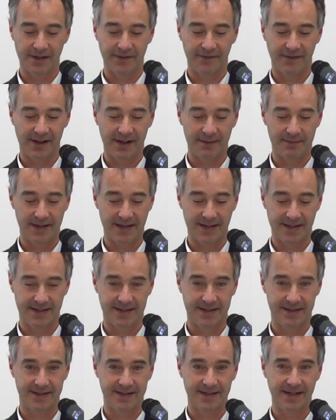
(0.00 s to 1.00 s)
developments
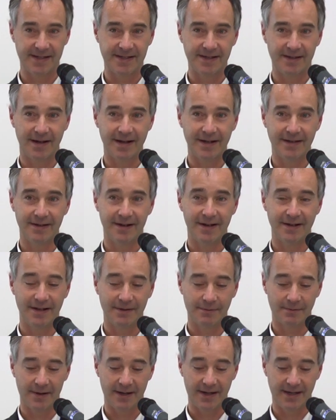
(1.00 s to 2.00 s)
since
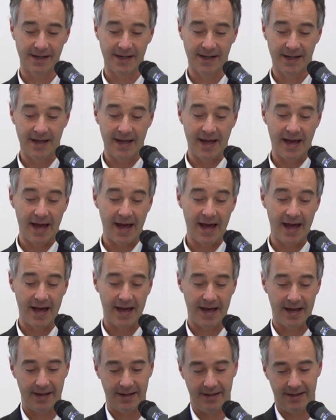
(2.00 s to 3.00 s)
1991
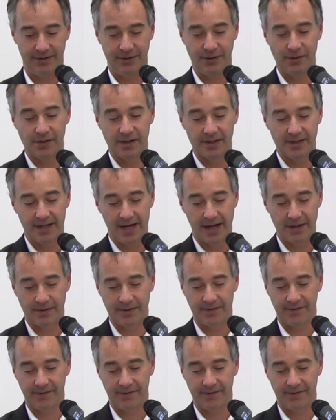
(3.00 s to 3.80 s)
are unit title